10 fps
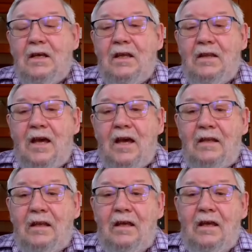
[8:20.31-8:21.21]
and
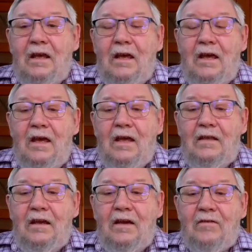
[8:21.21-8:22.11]
that and,
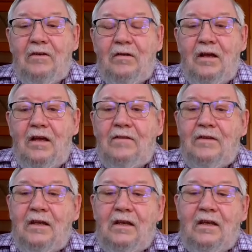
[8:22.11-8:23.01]
and the other uh,
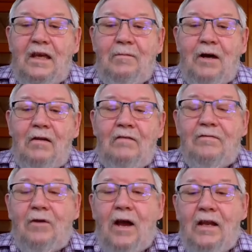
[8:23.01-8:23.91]
thing that came out on
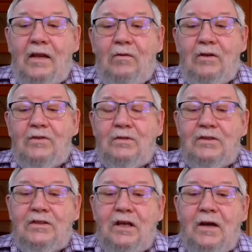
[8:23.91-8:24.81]
Friday, which
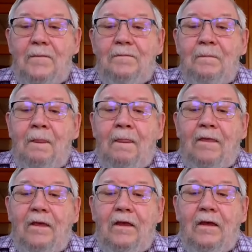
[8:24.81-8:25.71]
was uh,
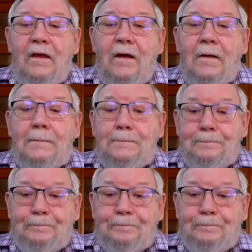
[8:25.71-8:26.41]
the uh,